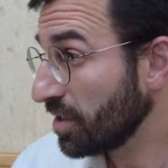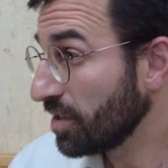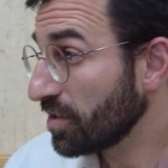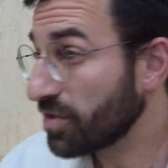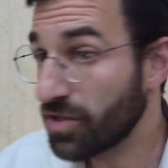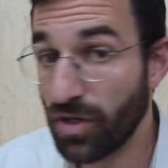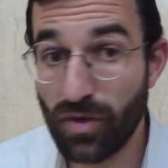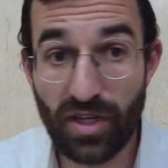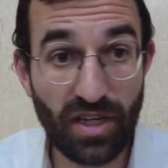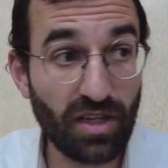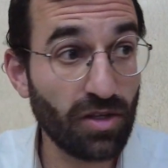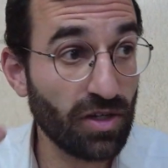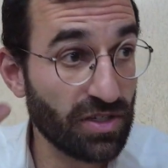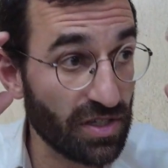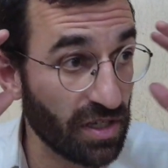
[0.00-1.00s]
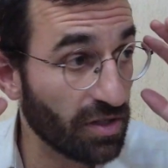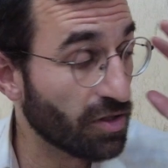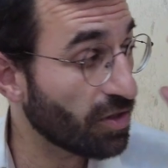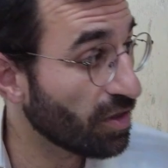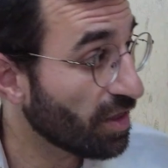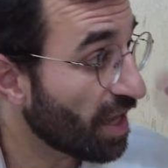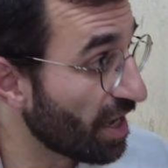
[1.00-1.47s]
so he looks at
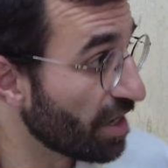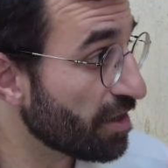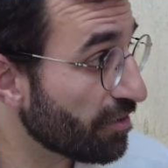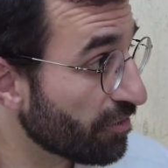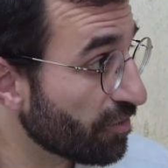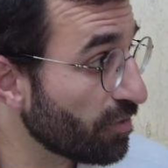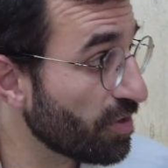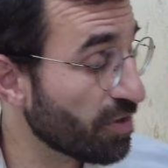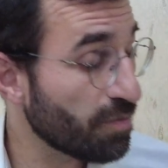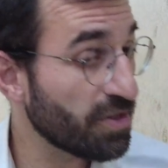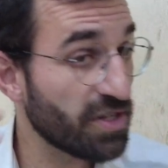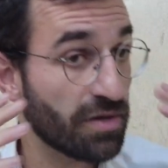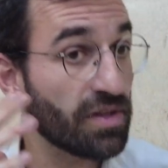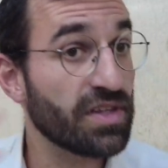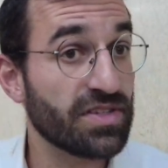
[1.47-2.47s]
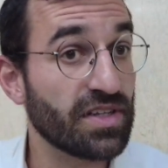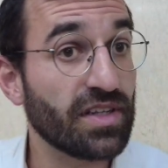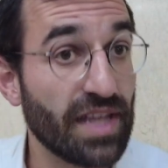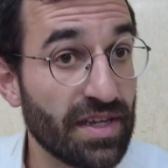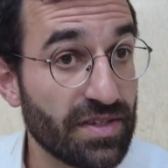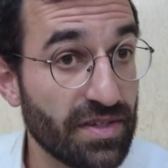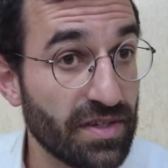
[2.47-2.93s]
life with materialistic
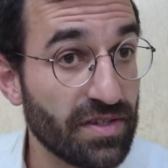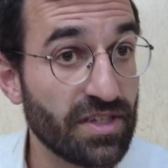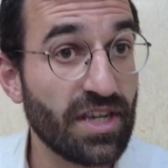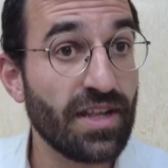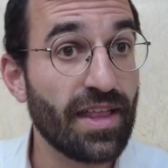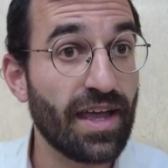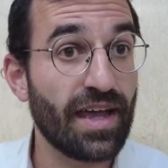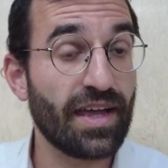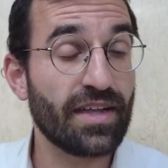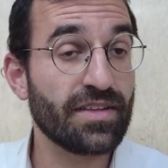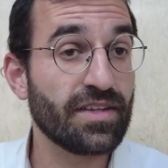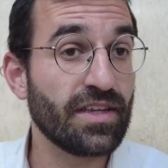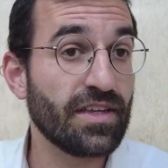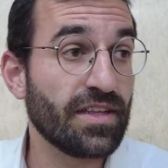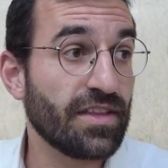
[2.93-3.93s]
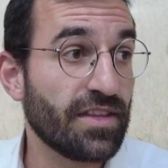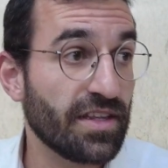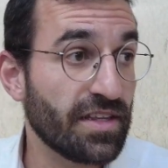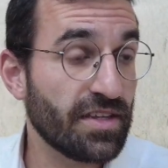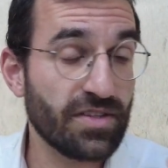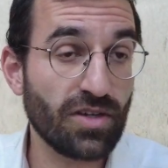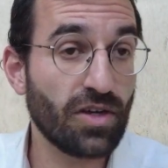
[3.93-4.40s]
glasses, and that
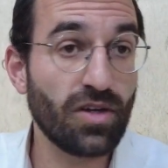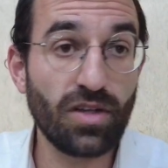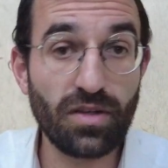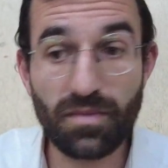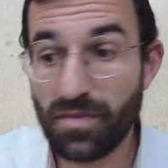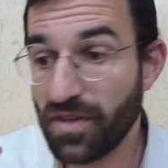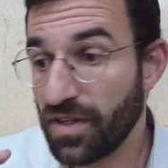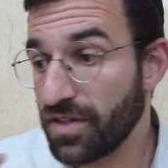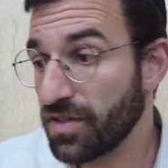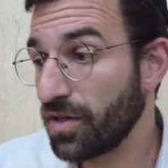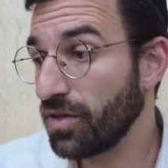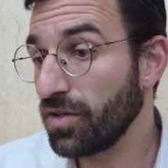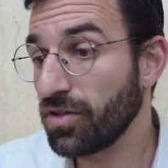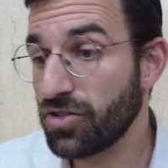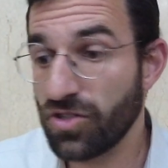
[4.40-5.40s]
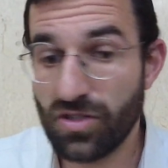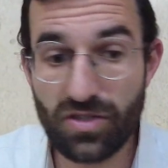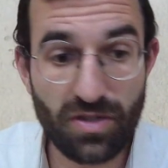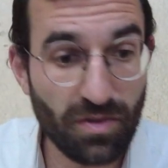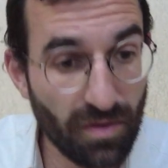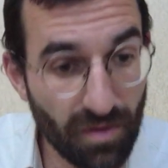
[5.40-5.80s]
his whole just